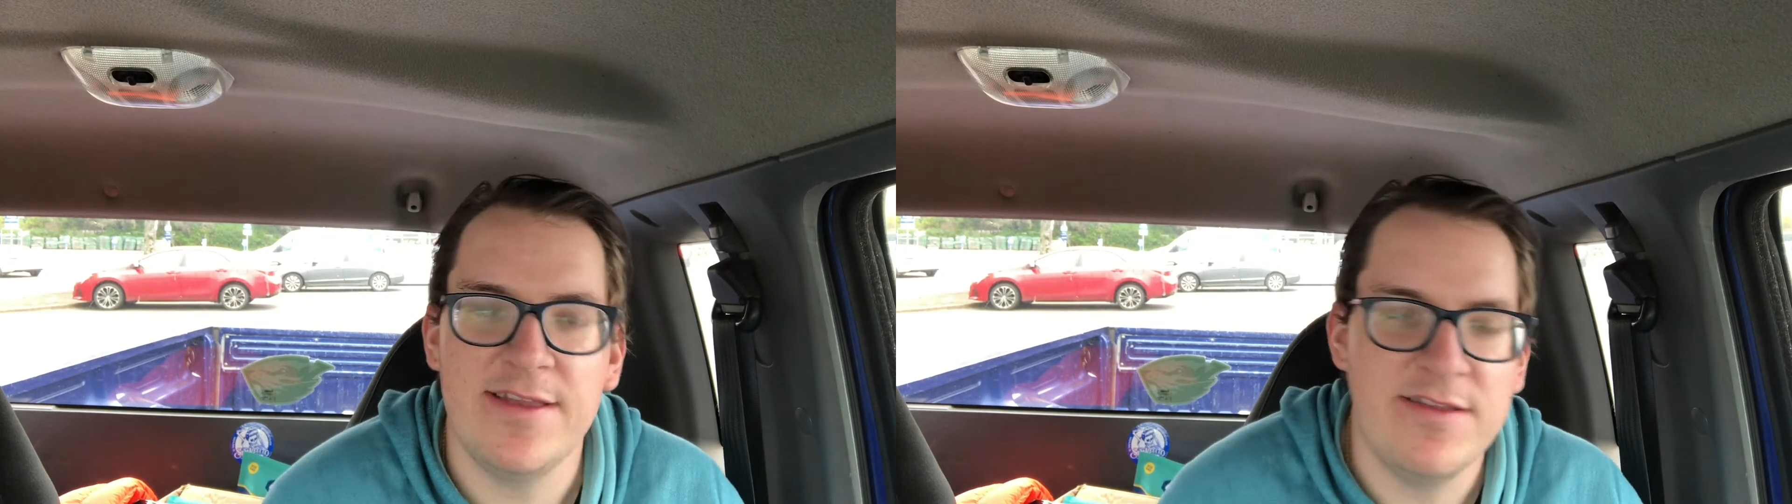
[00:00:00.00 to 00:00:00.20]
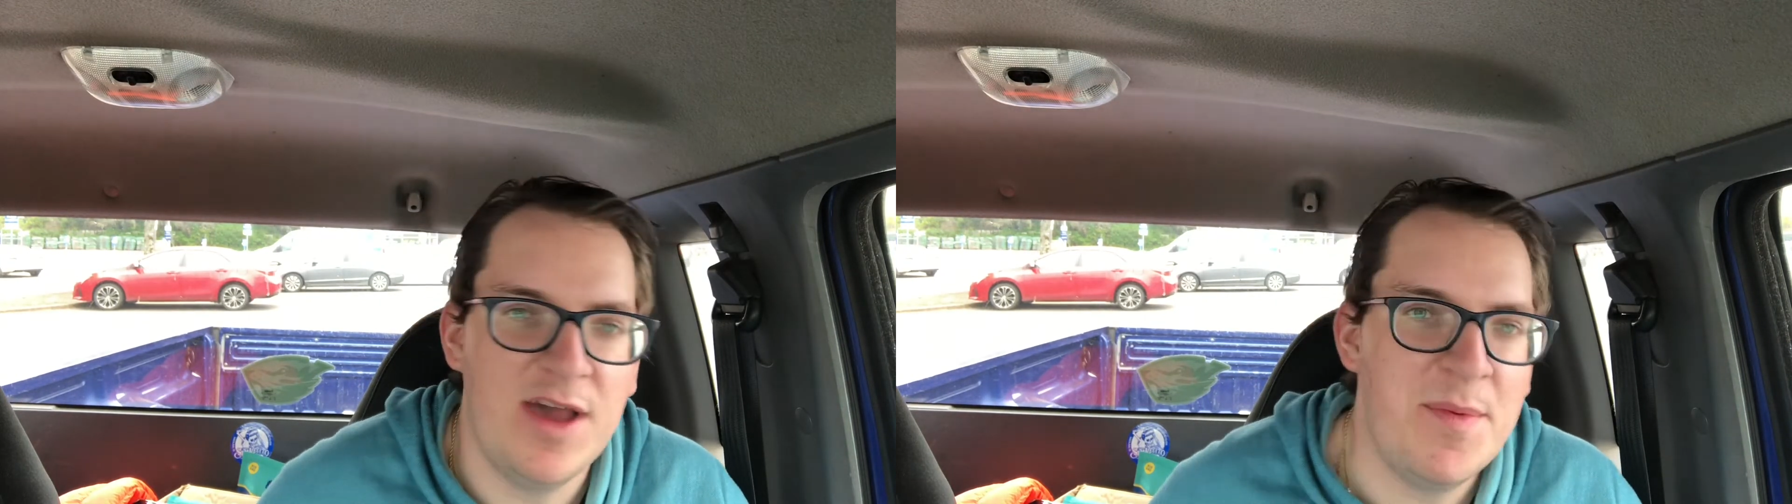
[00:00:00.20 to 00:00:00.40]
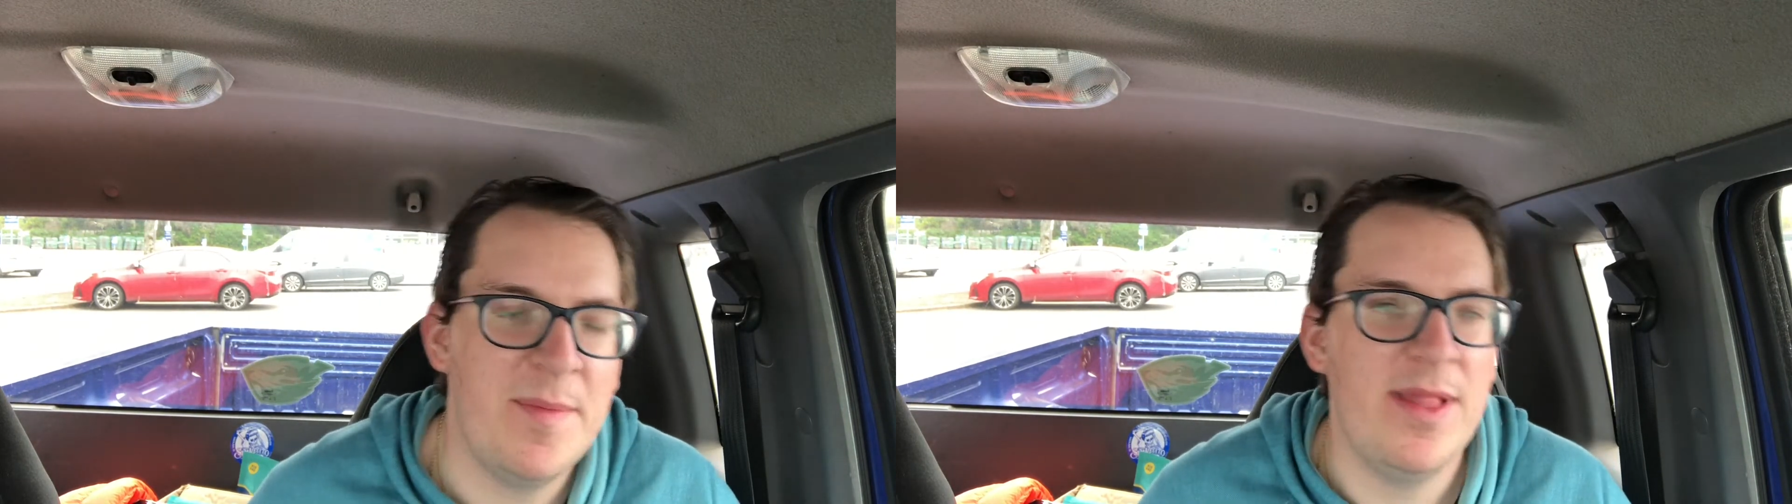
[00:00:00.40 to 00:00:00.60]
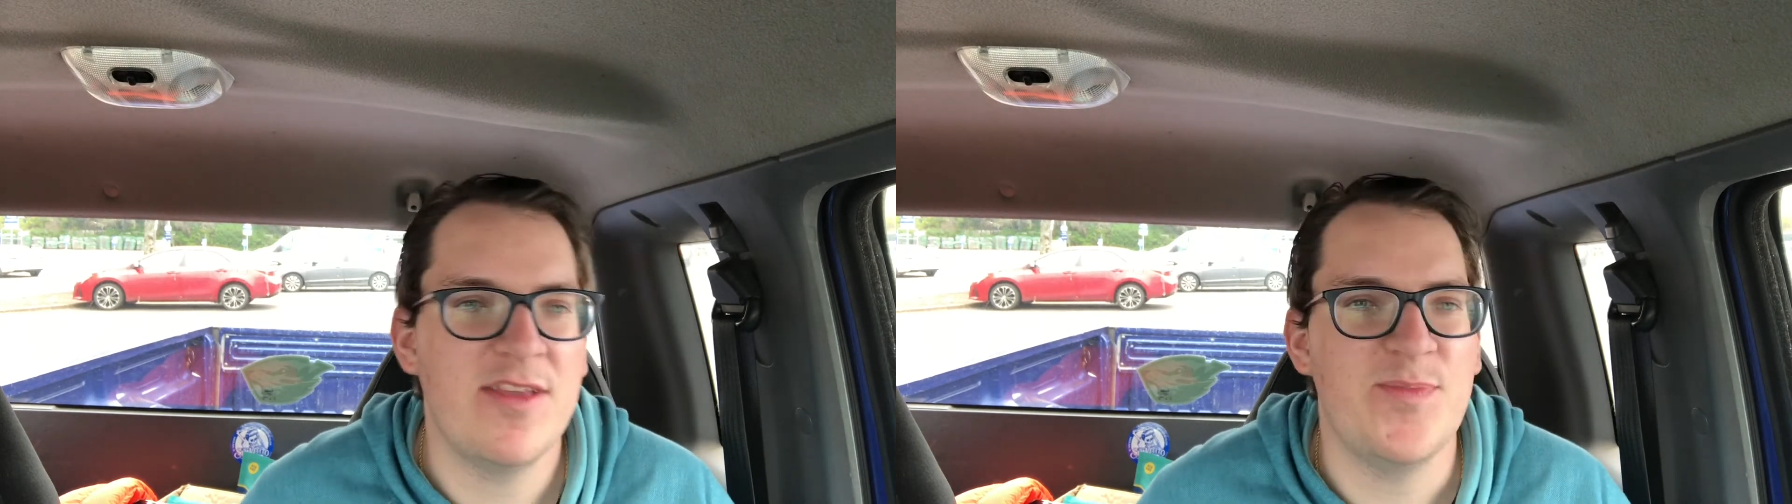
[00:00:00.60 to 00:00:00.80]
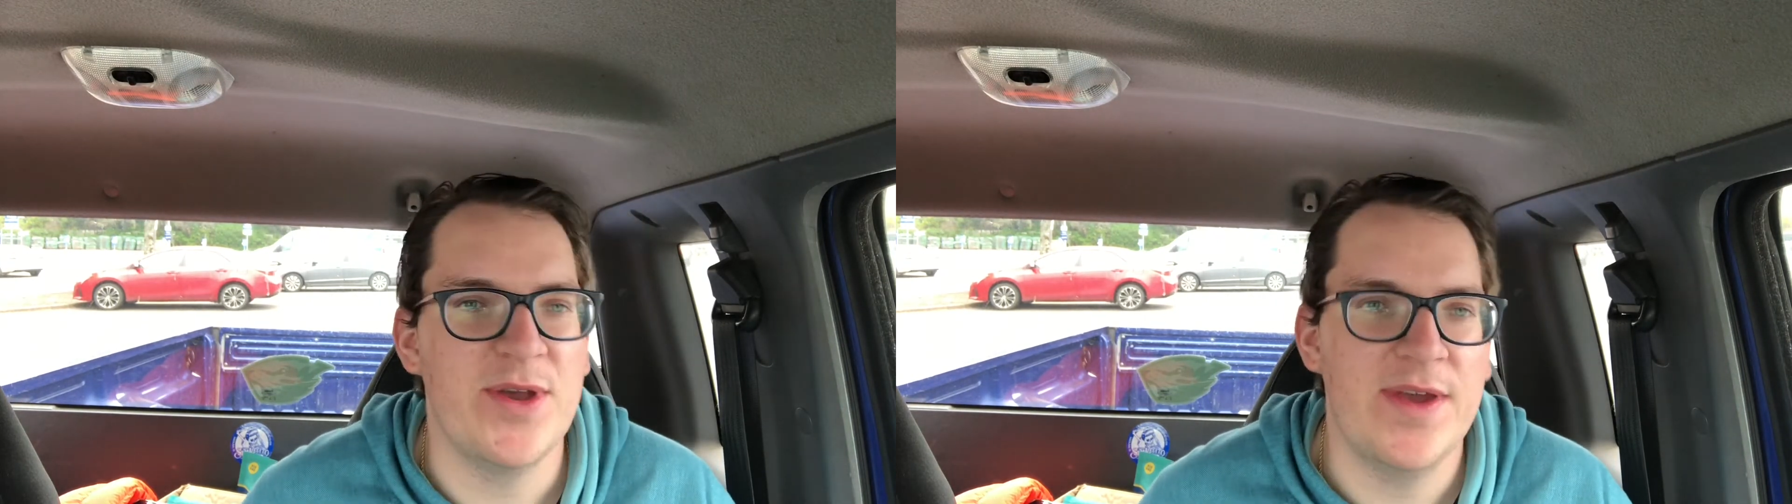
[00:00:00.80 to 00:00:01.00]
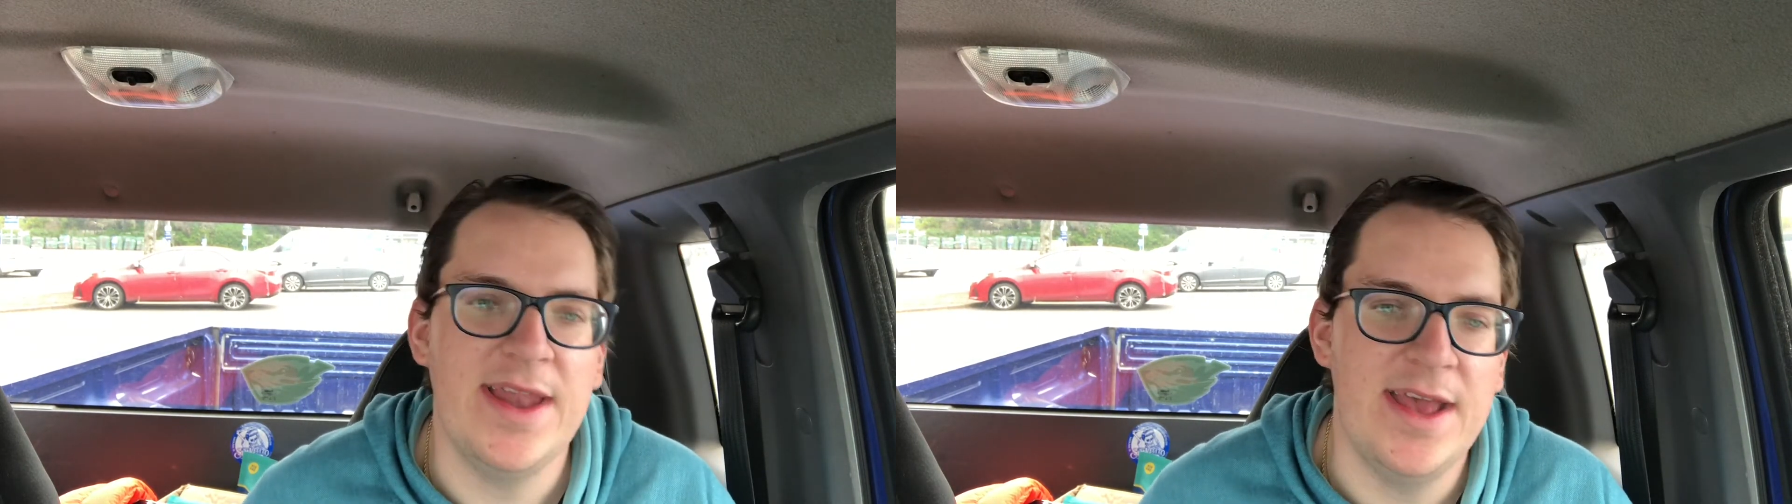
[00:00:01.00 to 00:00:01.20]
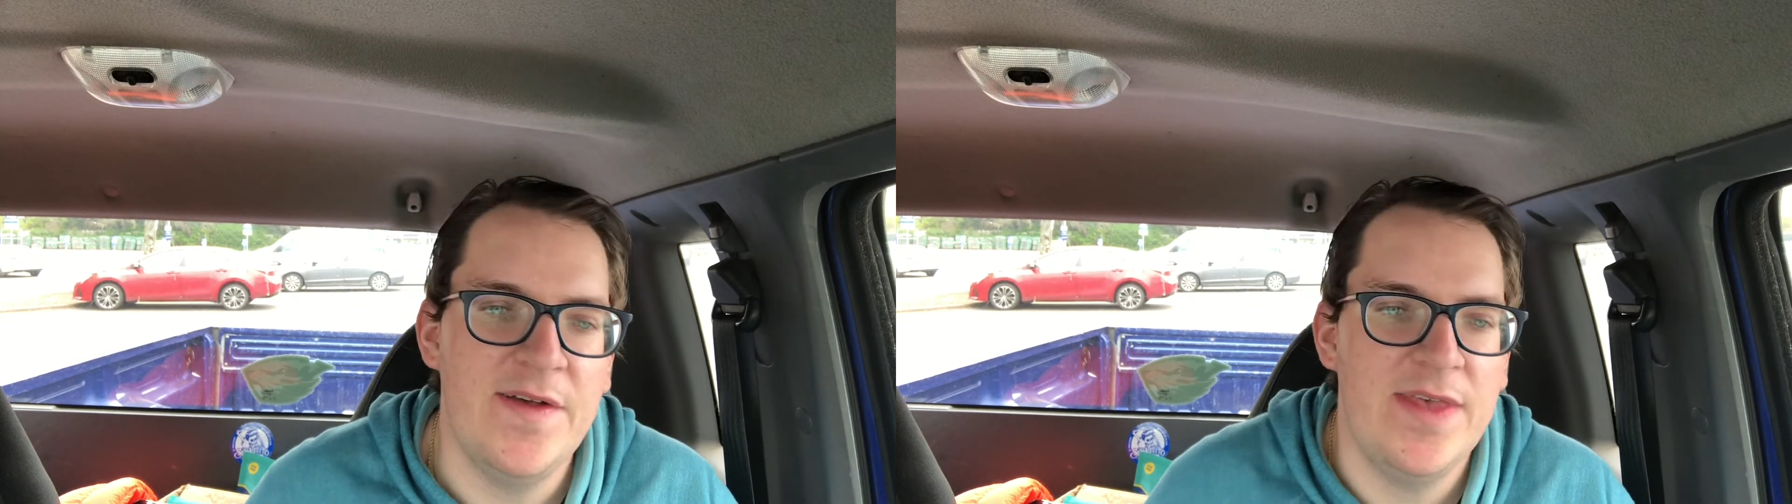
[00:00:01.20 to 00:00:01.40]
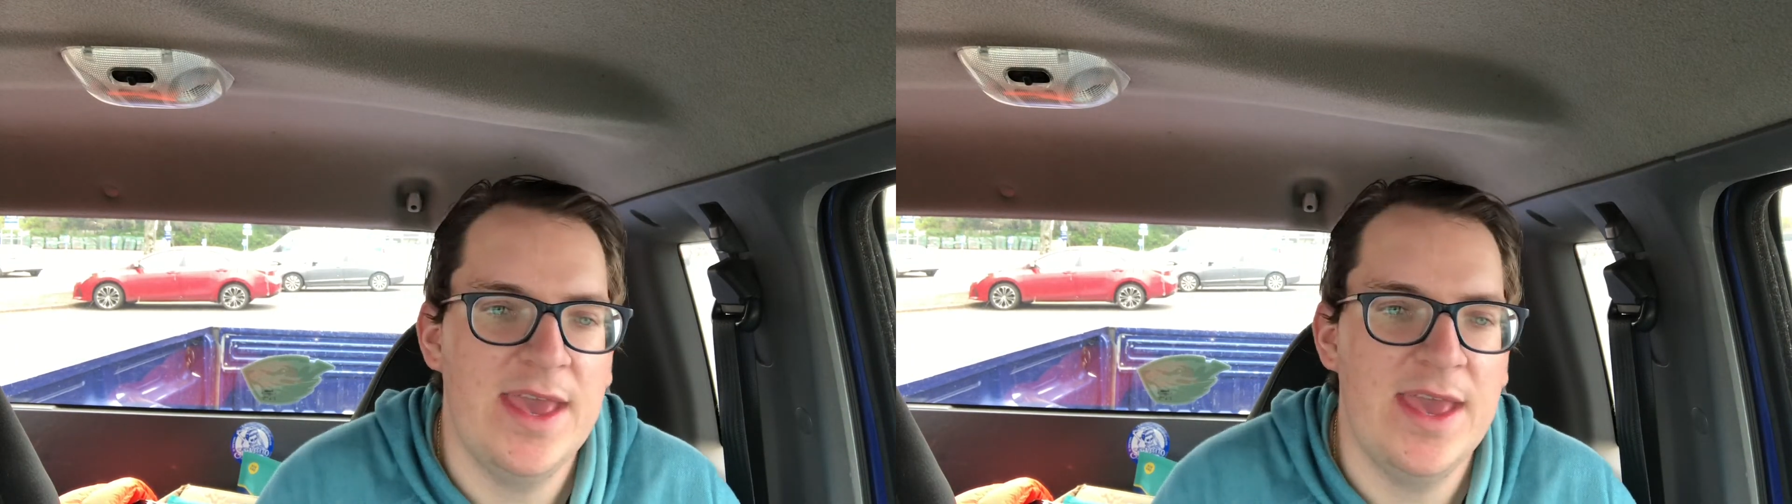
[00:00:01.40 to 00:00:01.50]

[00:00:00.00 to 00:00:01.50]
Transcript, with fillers: you know, I'm on my lunch break right now,